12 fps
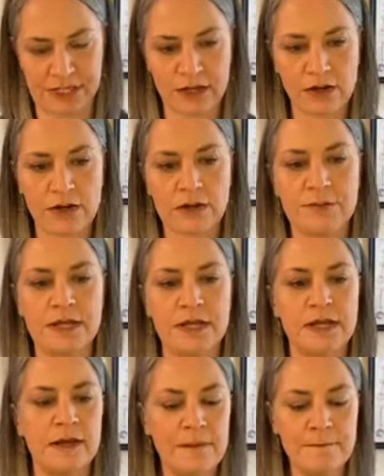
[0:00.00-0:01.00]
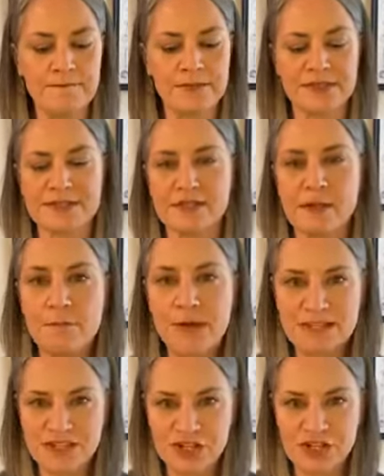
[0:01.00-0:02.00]
It could be, this is a
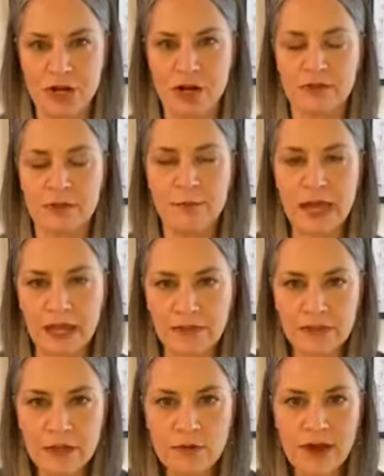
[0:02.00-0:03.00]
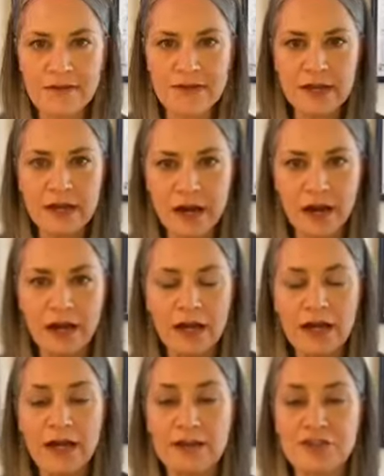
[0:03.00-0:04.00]
messenger, and the pain that you have here
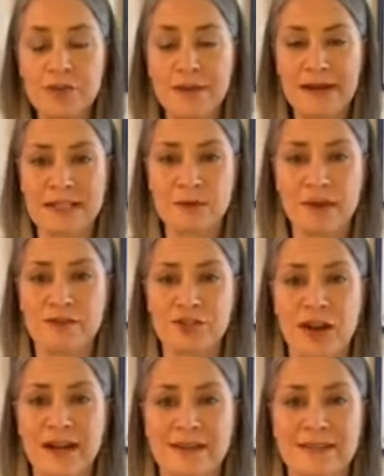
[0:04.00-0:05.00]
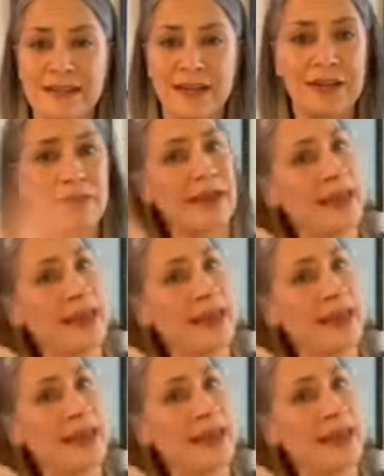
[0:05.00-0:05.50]
is your body's way of trying to tell you, like,